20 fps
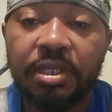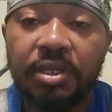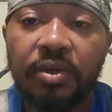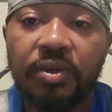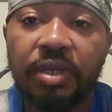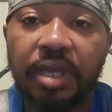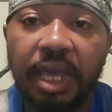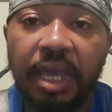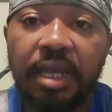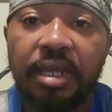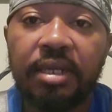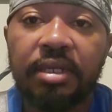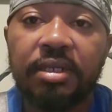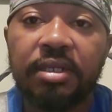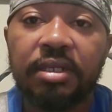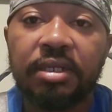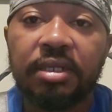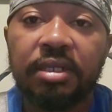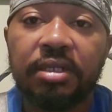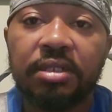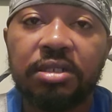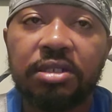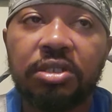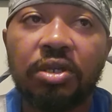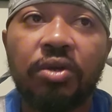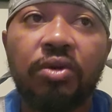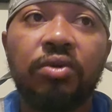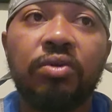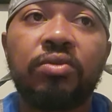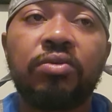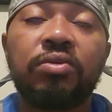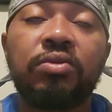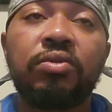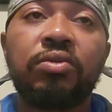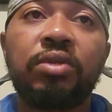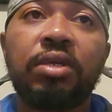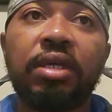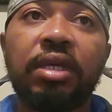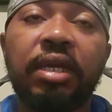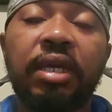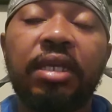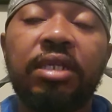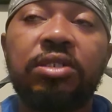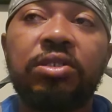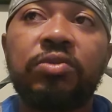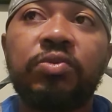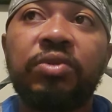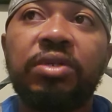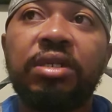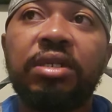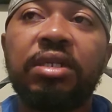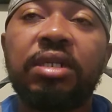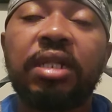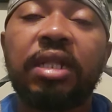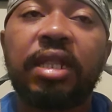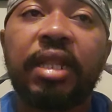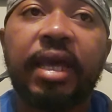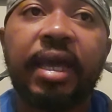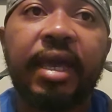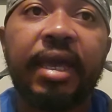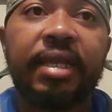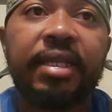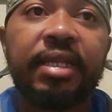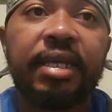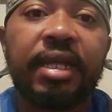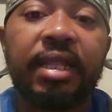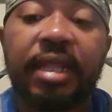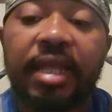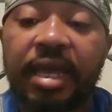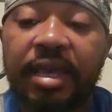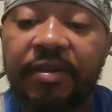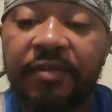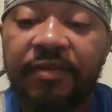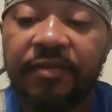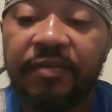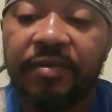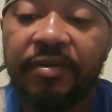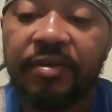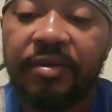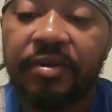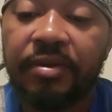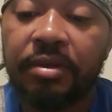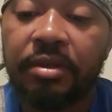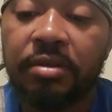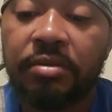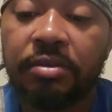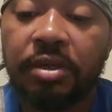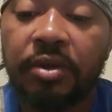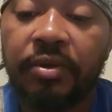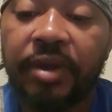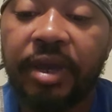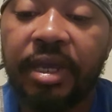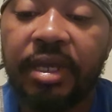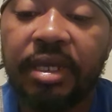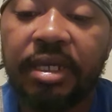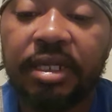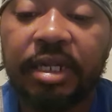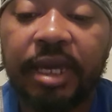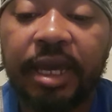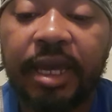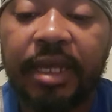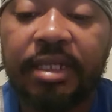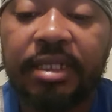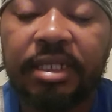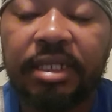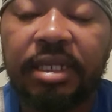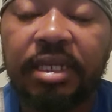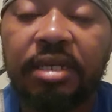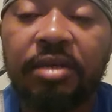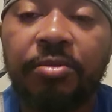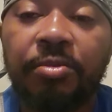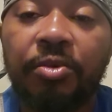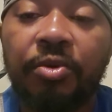Okay? So as we align our life, all right, and our intent